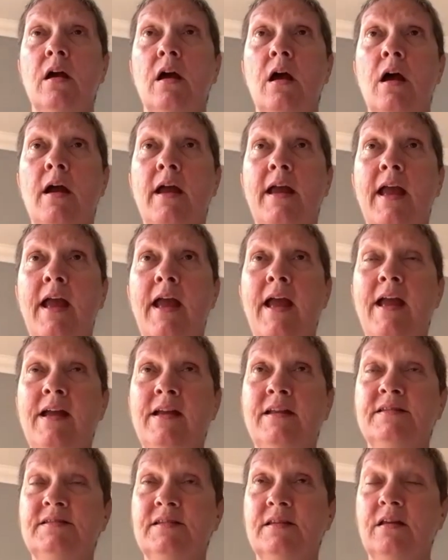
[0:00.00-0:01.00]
I had